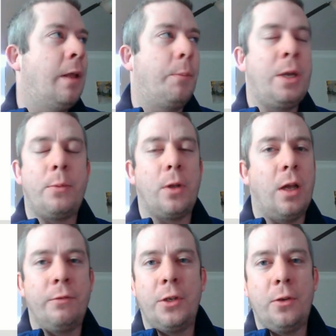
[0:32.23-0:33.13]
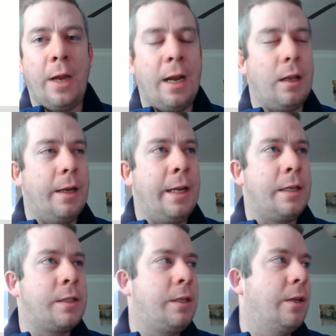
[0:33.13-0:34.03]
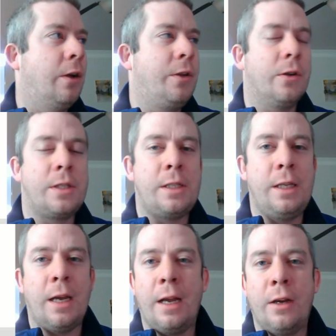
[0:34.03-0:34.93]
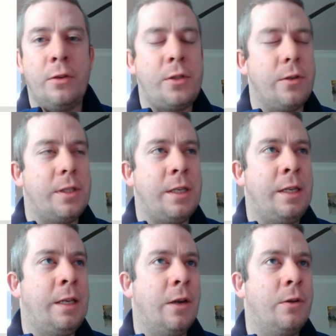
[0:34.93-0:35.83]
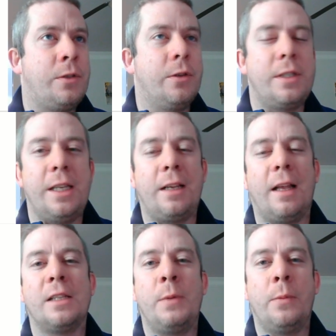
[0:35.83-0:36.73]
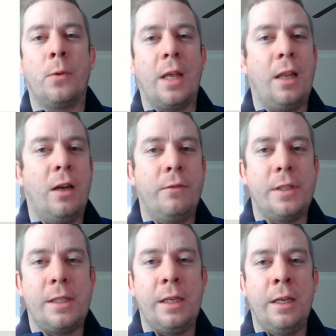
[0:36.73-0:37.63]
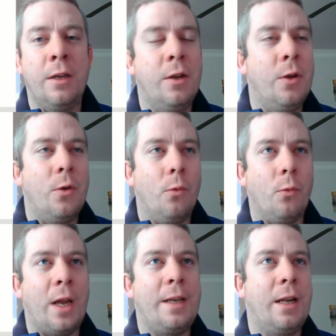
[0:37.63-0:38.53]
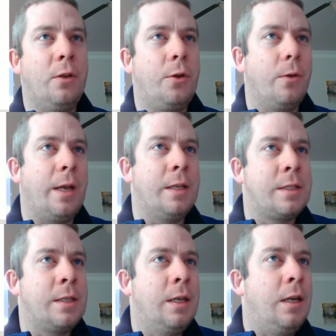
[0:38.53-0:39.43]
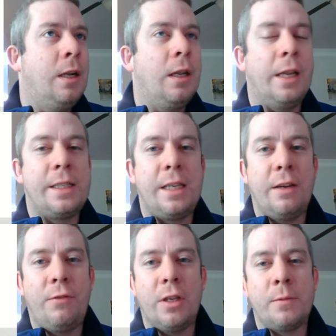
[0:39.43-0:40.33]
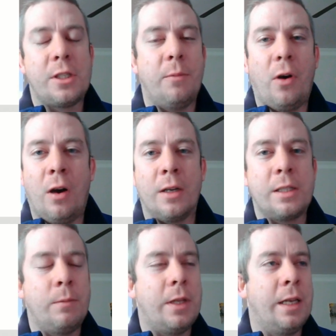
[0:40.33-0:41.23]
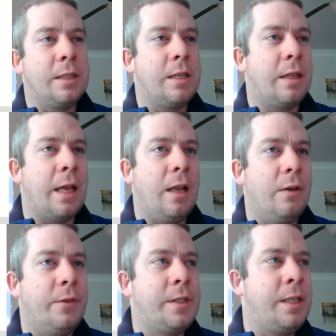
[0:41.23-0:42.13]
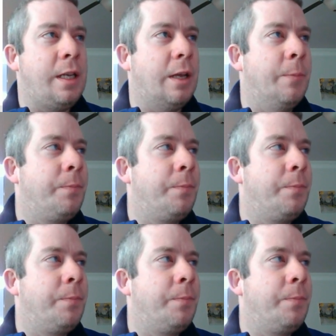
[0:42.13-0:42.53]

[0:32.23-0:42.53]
people love to do analytics. You know, your CIOs, your CEOs, your C-class people, they love to see red, yellow, greens. Let's give them some awesome things that they love to see.